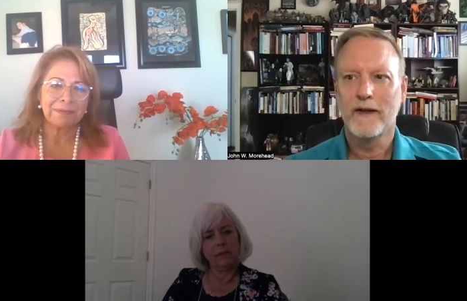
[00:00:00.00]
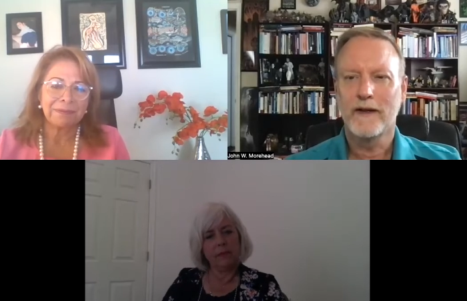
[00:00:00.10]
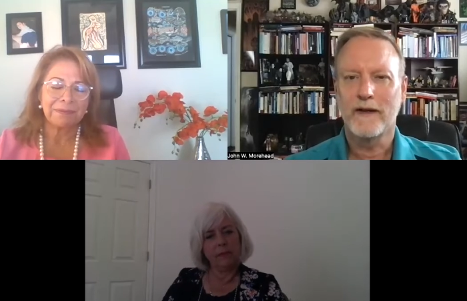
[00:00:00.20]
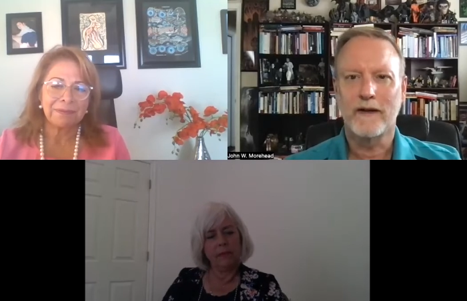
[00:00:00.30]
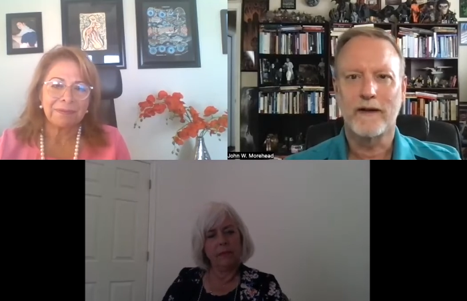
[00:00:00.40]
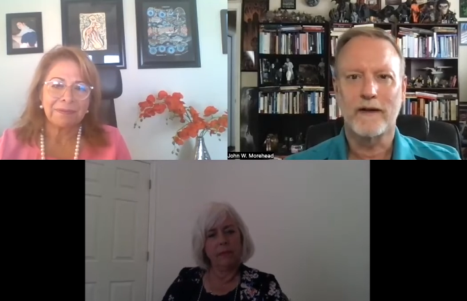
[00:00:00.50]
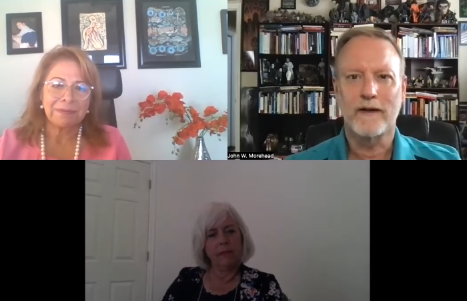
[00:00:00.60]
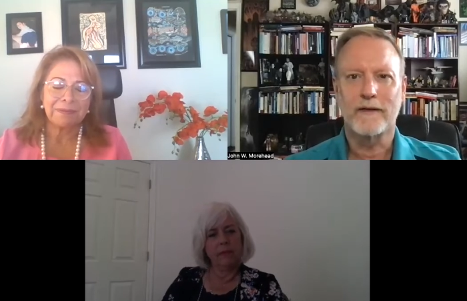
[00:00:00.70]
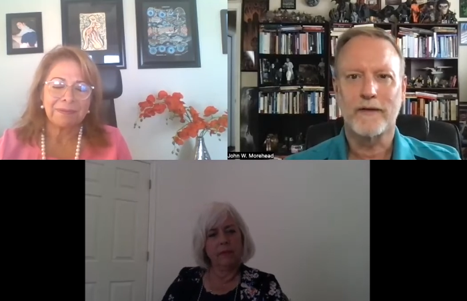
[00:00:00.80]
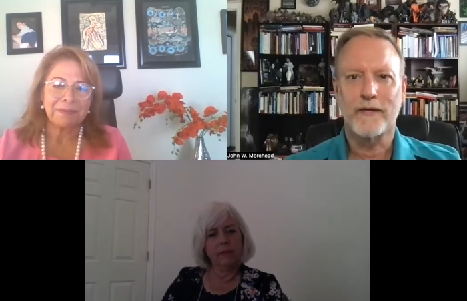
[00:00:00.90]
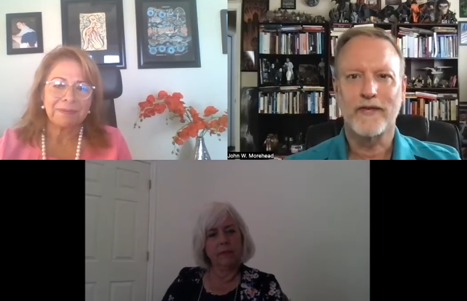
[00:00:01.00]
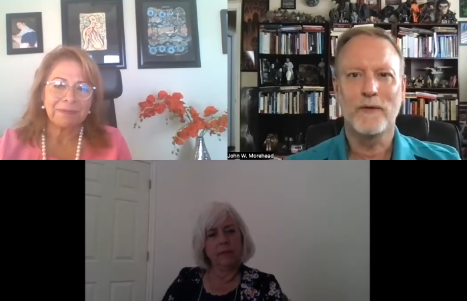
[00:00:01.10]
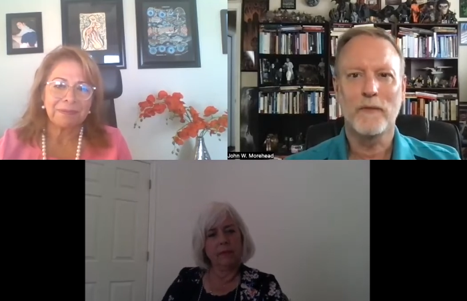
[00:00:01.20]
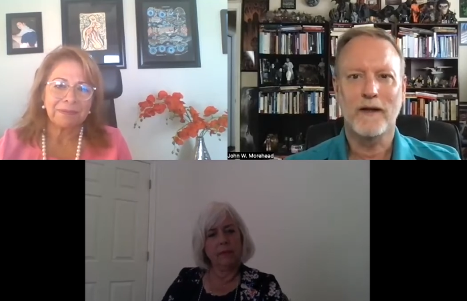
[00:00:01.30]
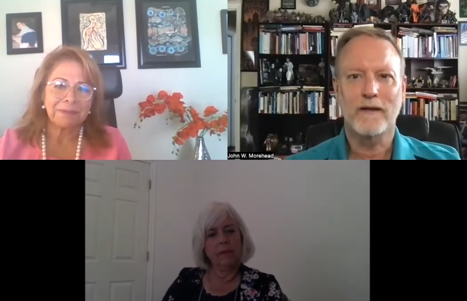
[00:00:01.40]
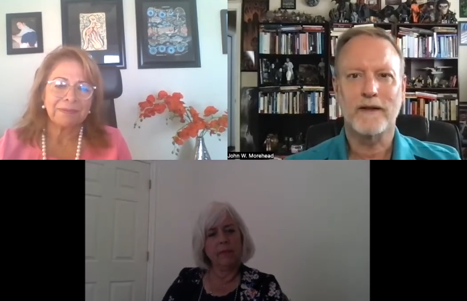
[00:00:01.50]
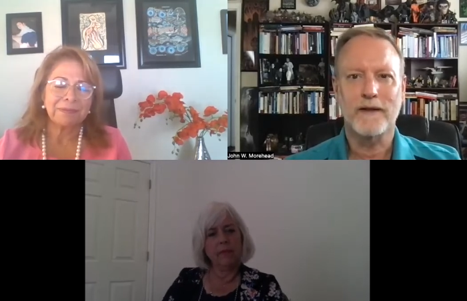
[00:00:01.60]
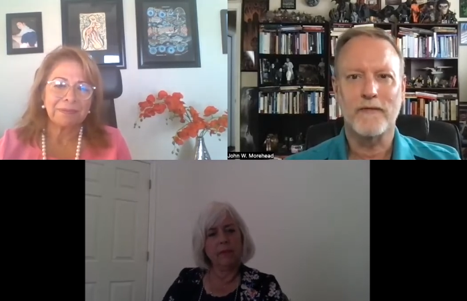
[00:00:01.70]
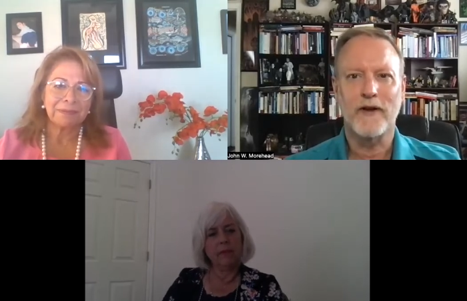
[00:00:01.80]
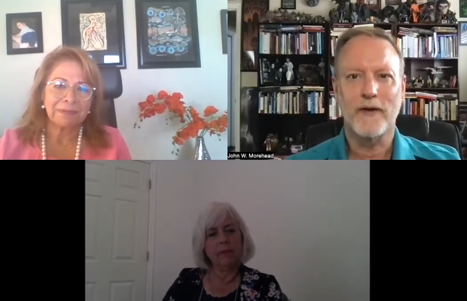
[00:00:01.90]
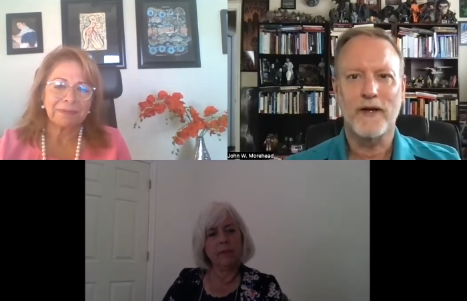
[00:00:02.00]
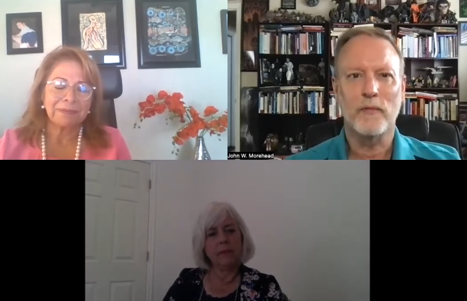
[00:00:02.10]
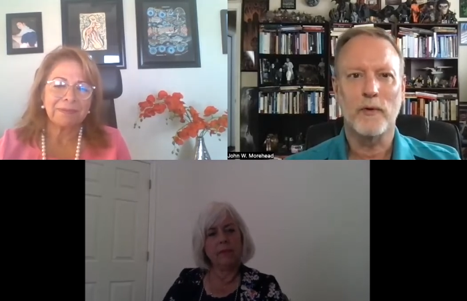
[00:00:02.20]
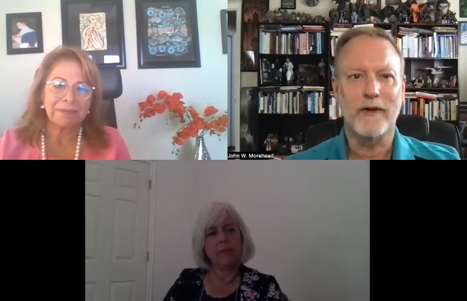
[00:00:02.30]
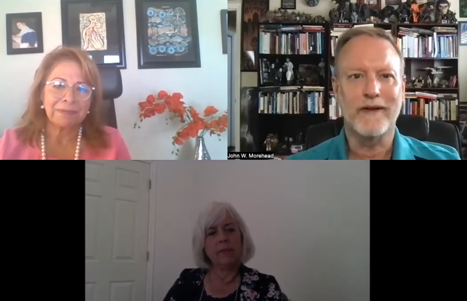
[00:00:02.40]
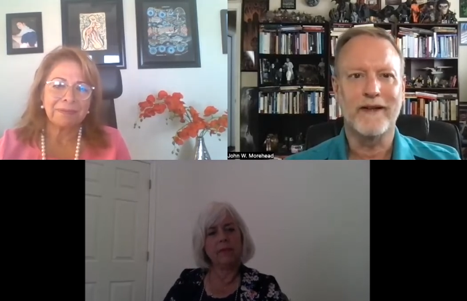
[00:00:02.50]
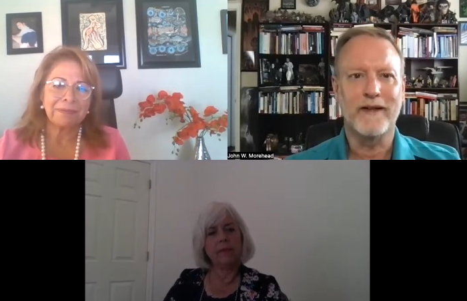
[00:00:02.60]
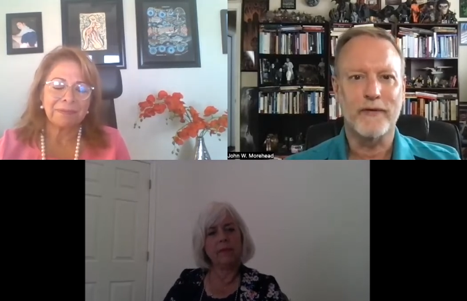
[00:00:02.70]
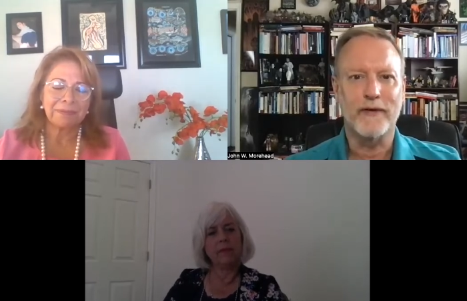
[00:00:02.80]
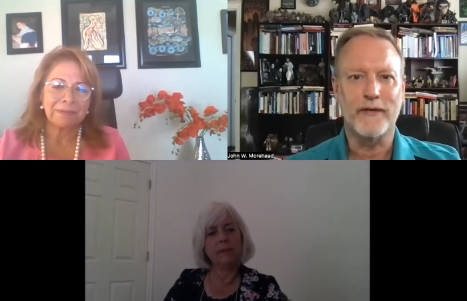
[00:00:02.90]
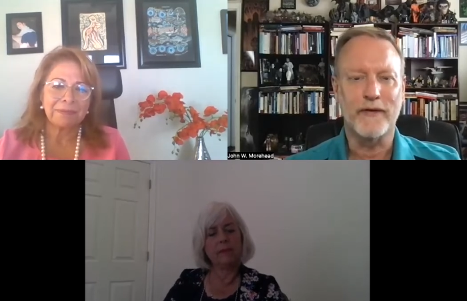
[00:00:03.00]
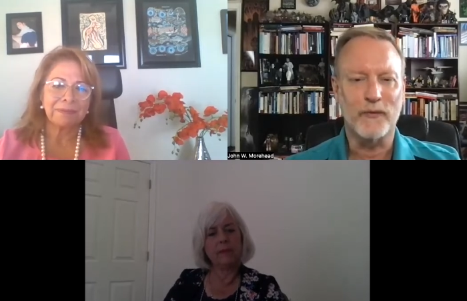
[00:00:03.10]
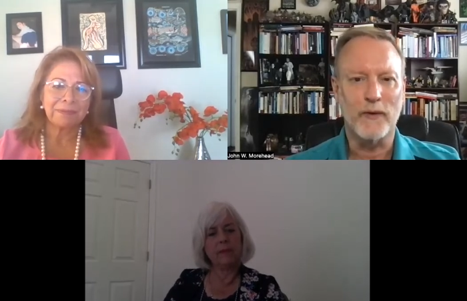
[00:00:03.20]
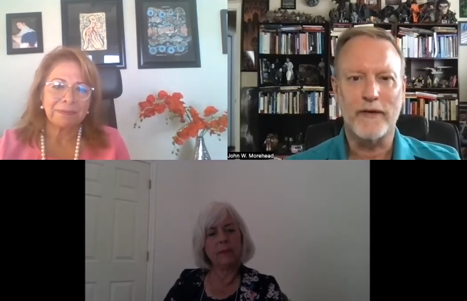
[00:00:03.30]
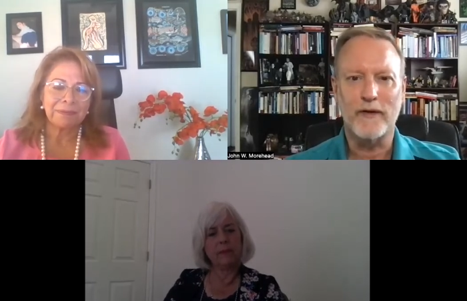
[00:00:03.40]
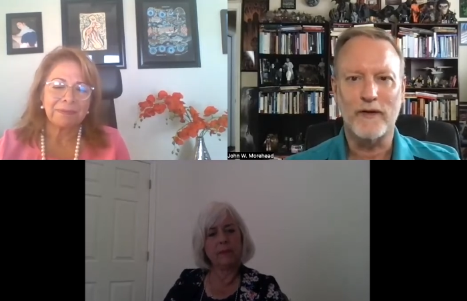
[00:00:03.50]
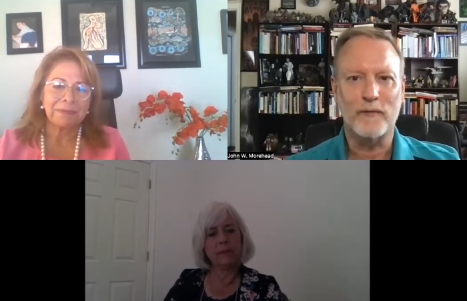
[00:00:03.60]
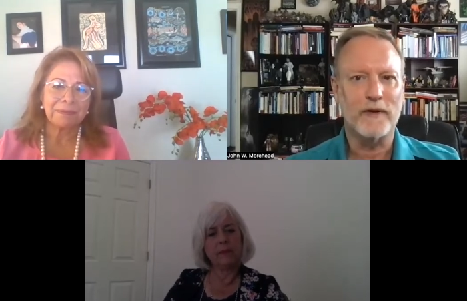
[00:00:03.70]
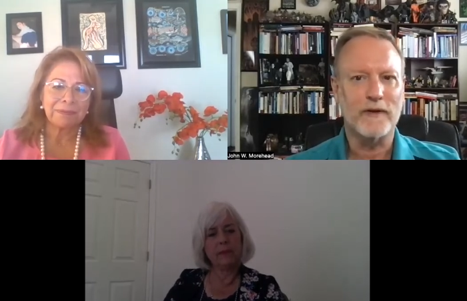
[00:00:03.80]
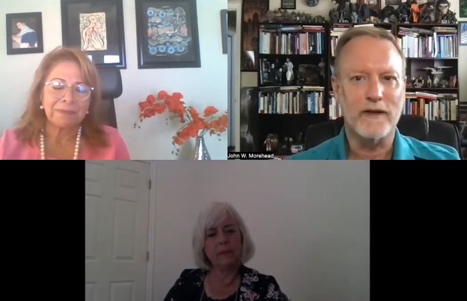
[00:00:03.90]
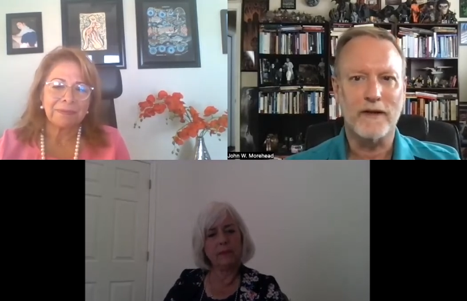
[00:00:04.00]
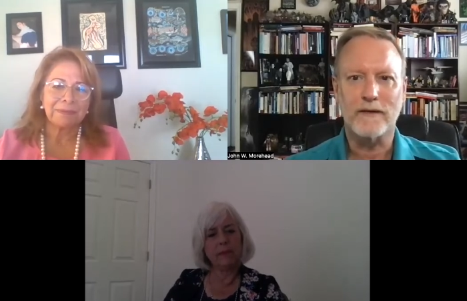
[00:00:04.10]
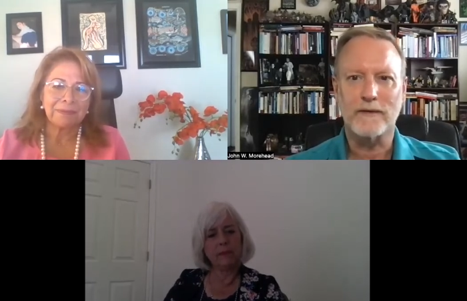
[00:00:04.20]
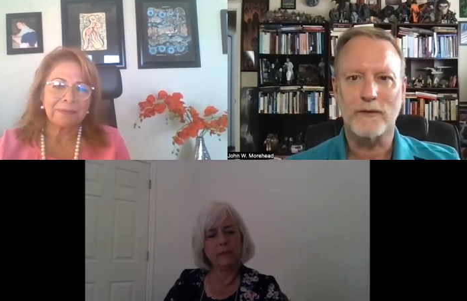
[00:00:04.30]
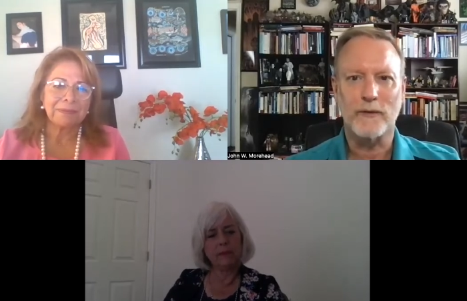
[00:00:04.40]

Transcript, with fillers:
Speaker 1: our, our seemingly very important differences, whether political or